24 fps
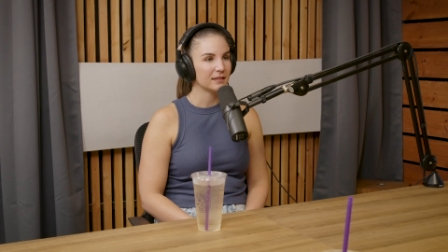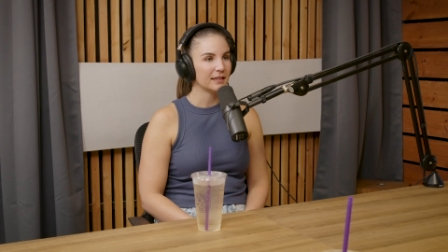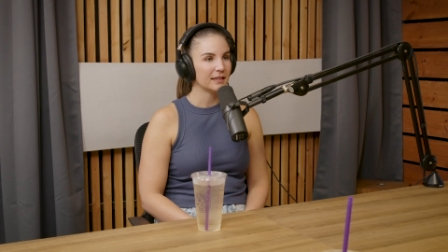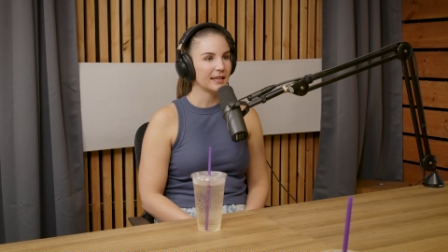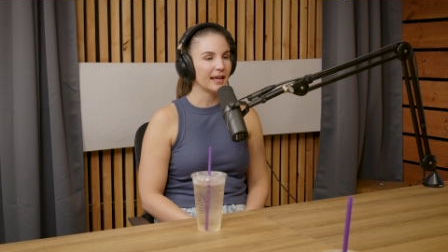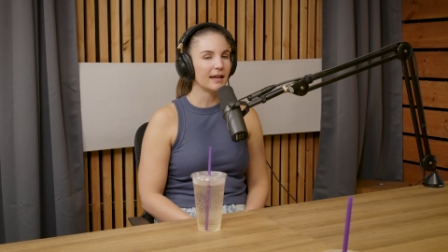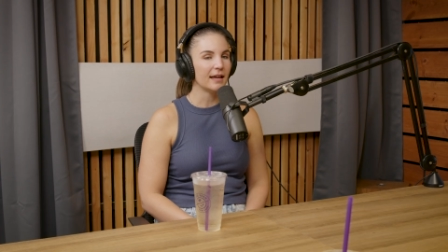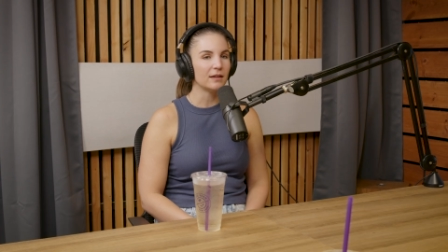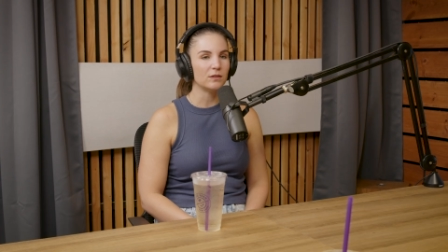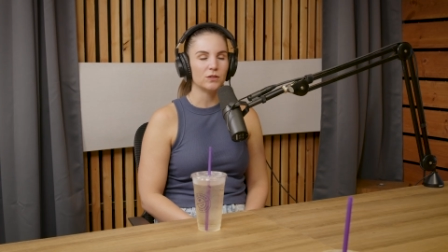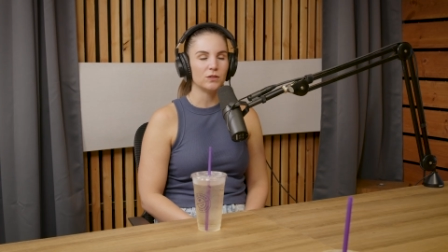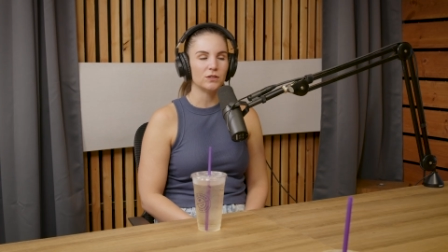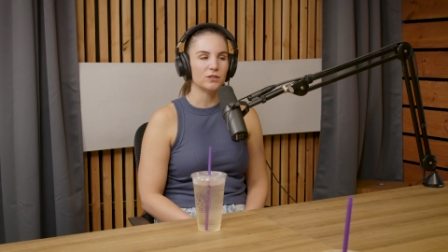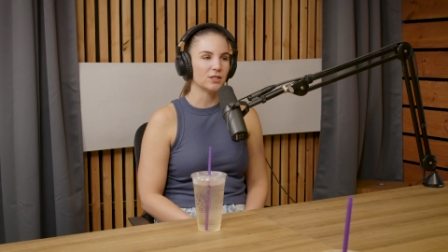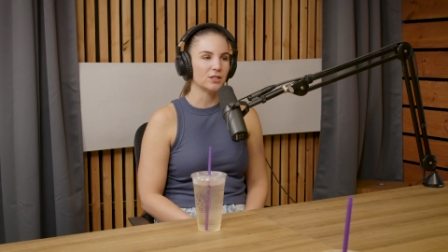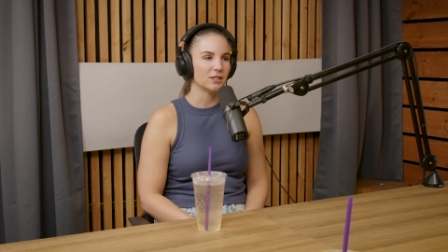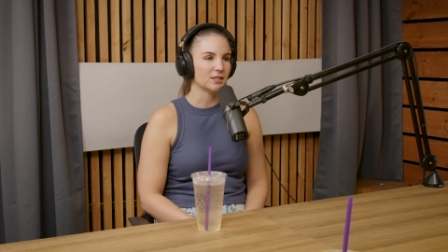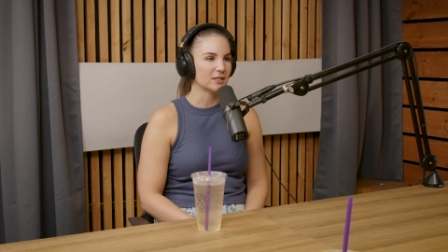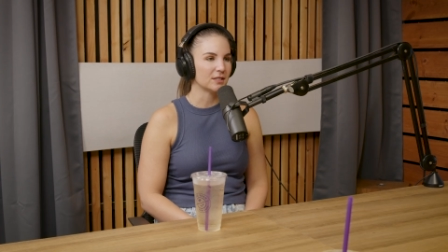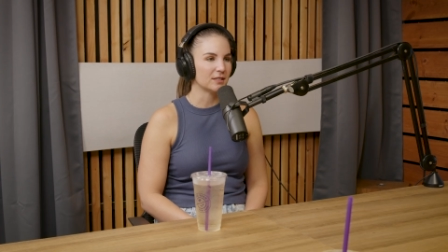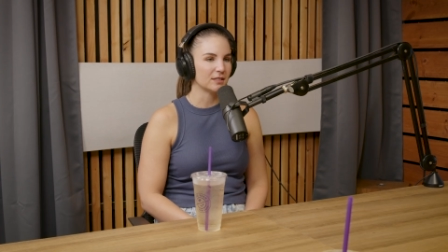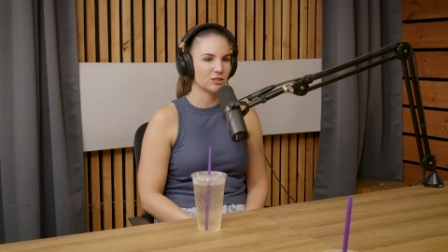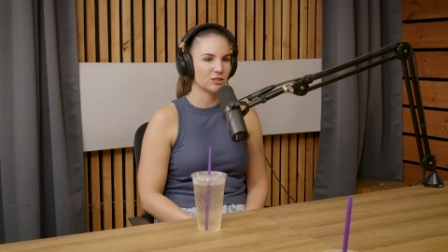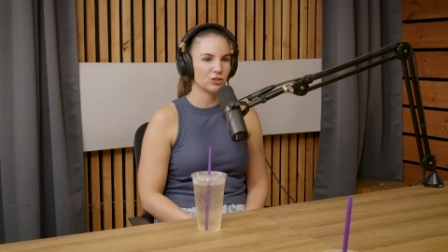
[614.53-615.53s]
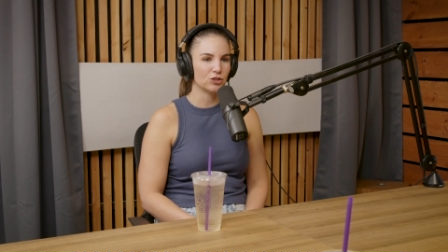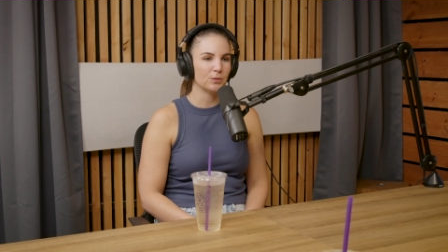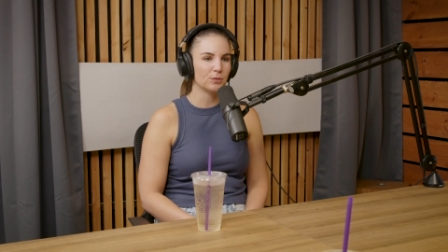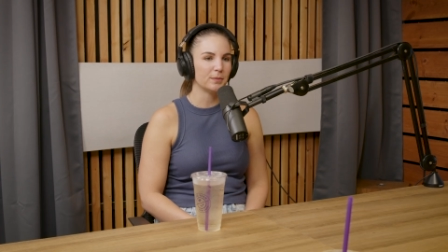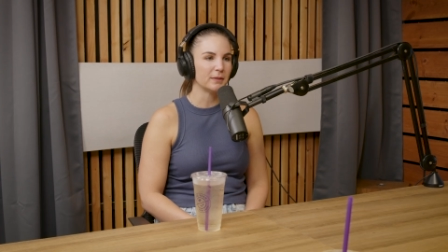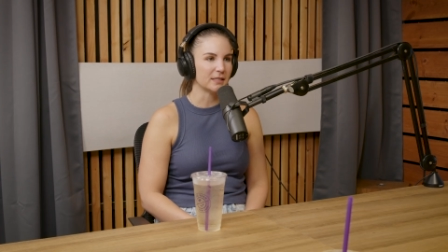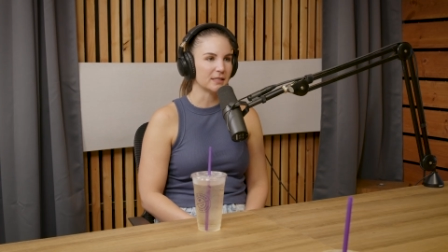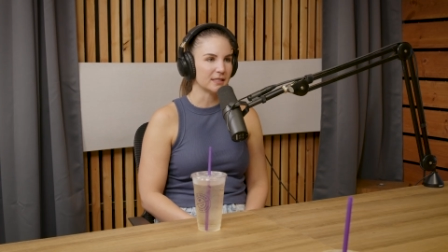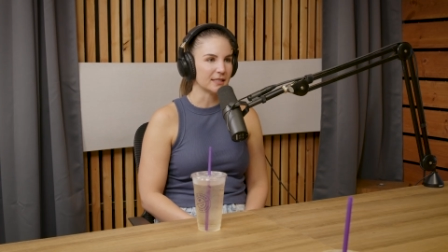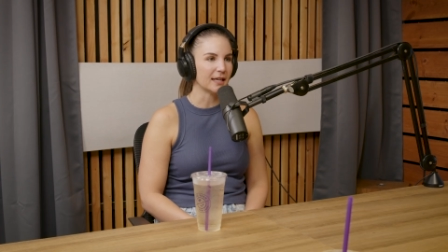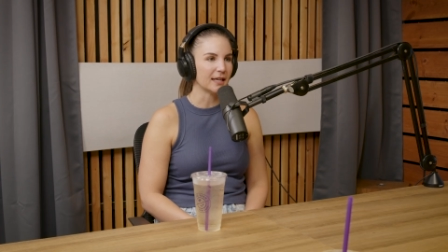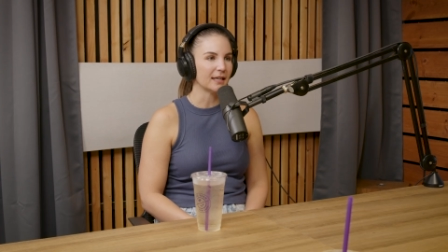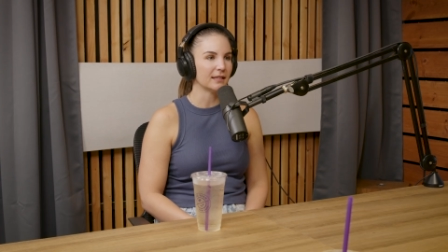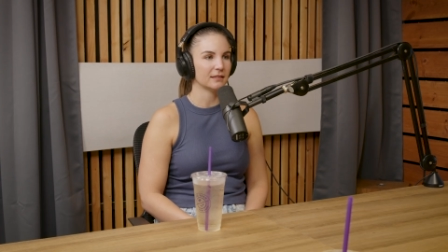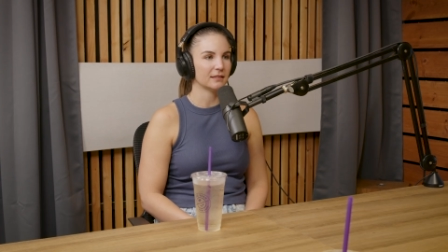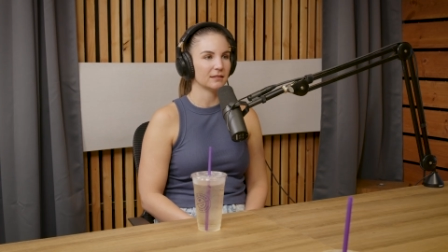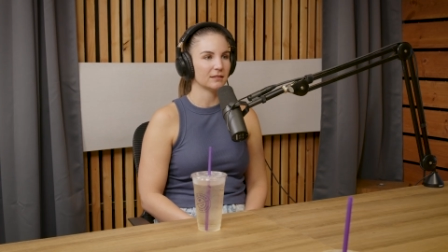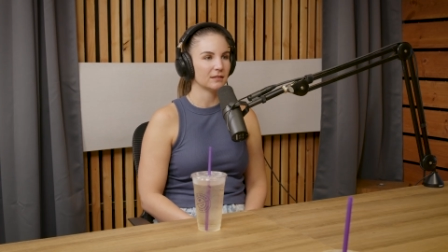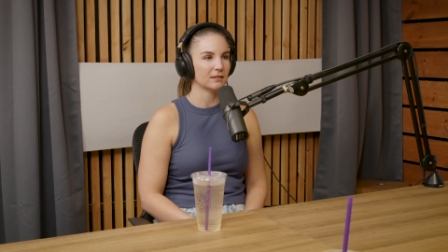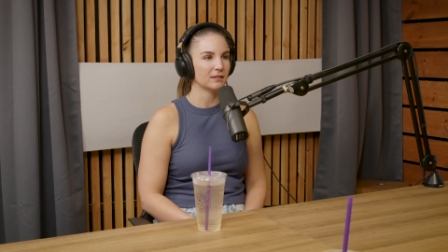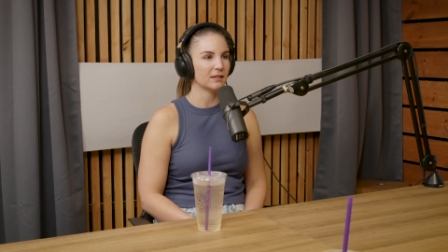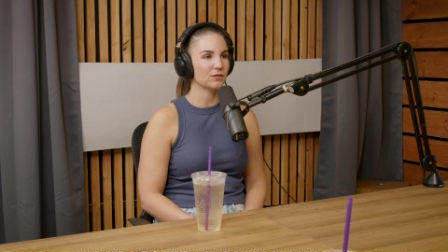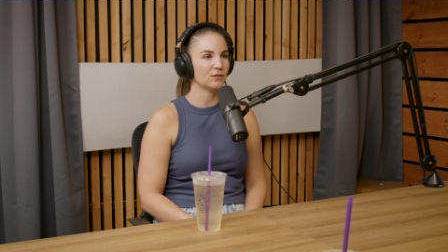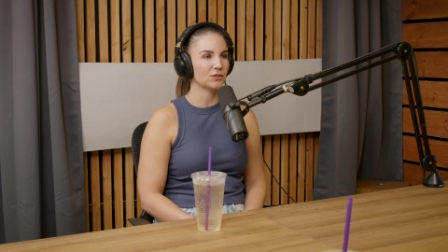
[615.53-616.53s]
Yeah, she'll be set
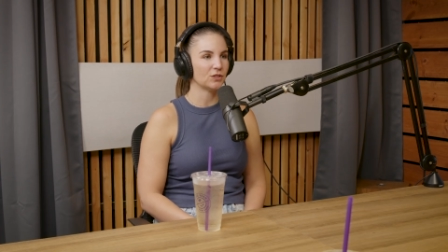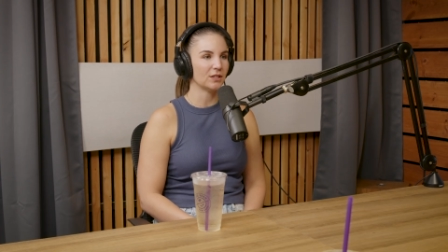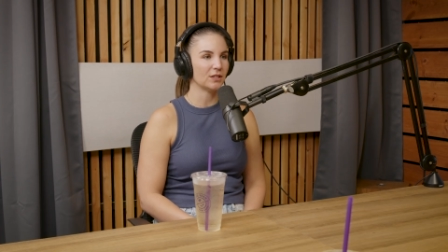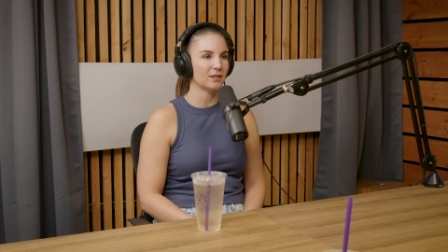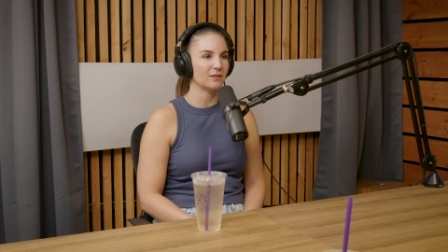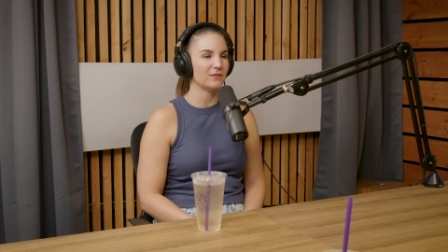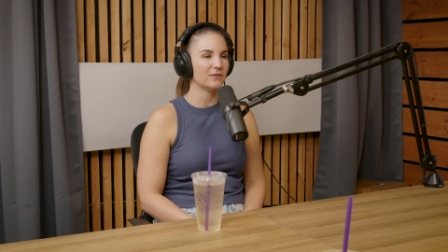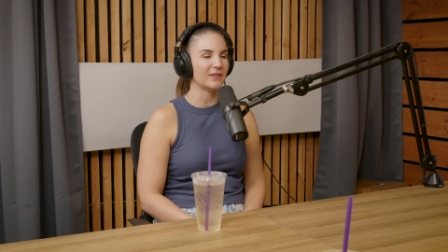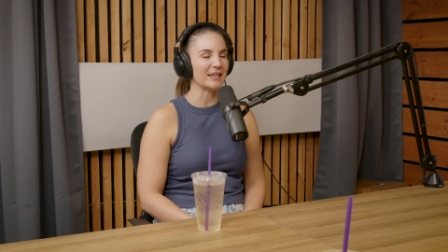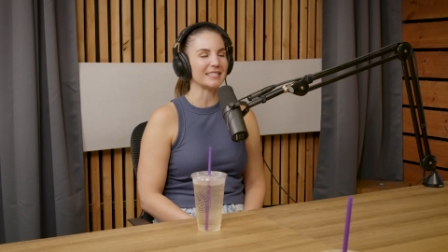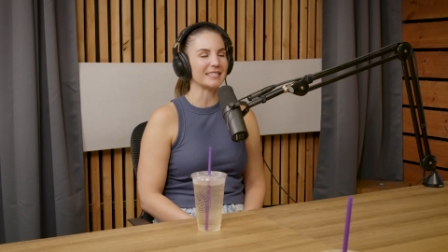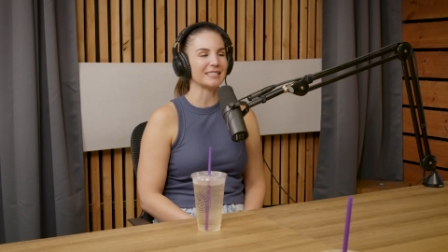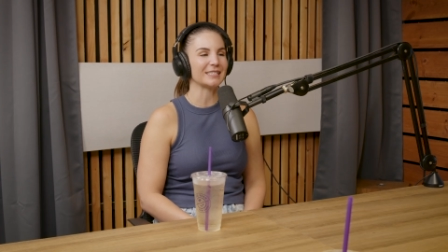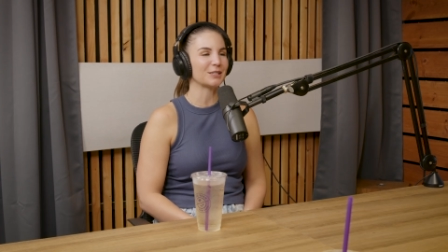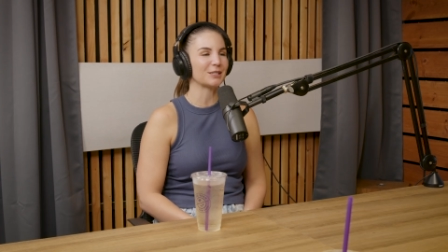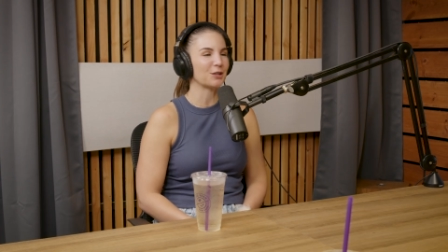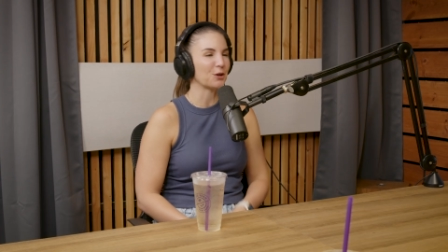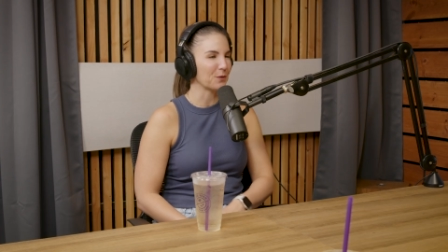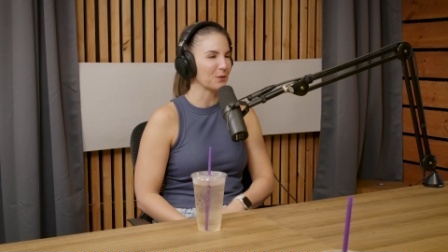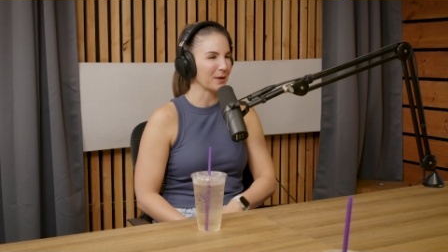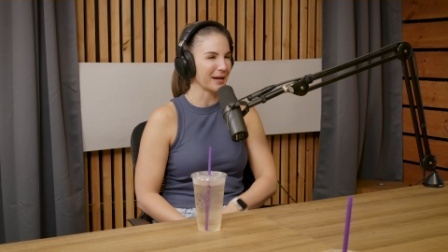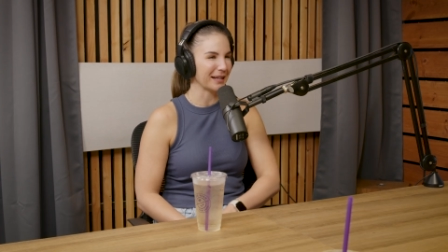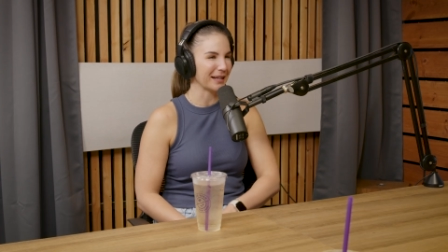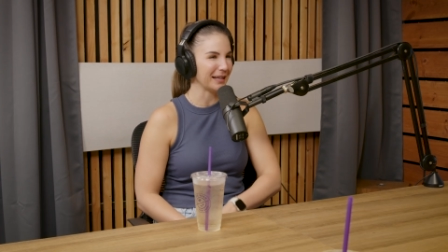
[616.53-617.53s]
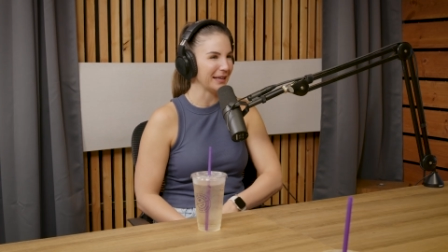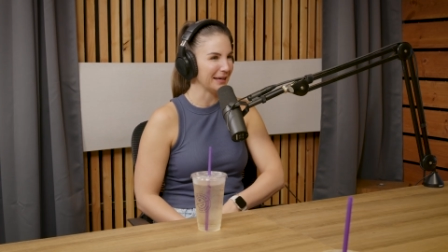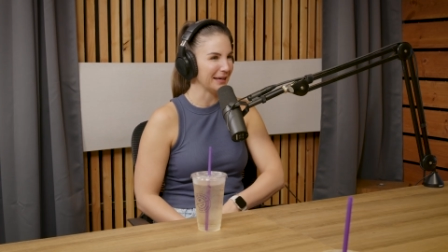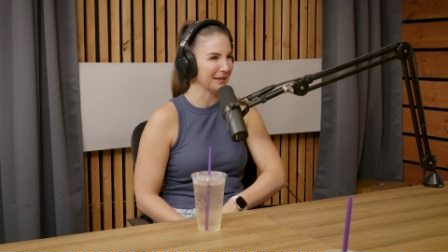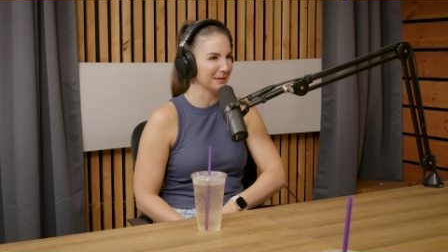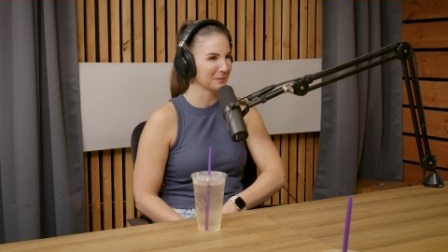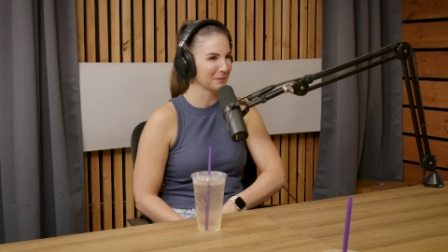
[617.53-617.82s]
if she invests correctly.